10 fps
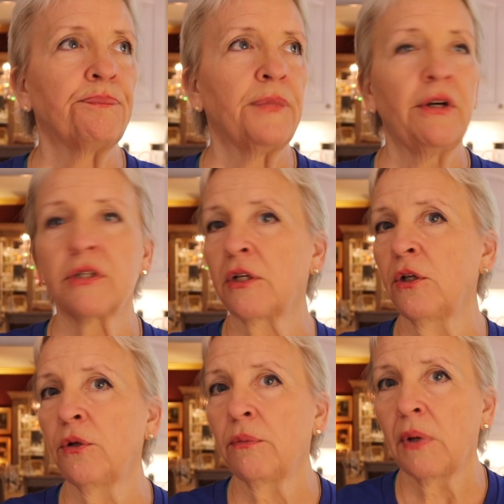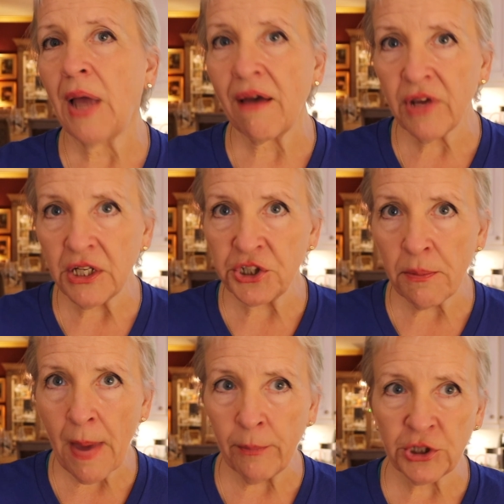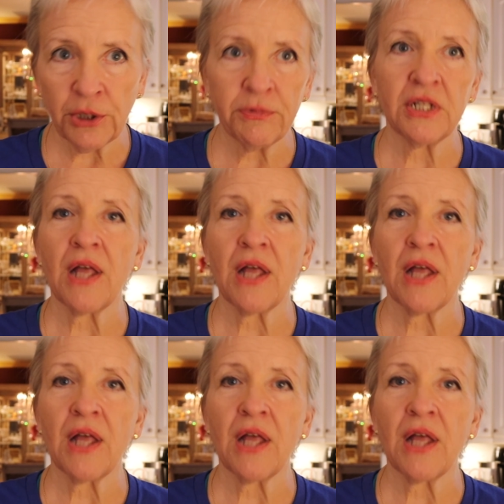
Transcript: Here's a clue. Having a gym membership does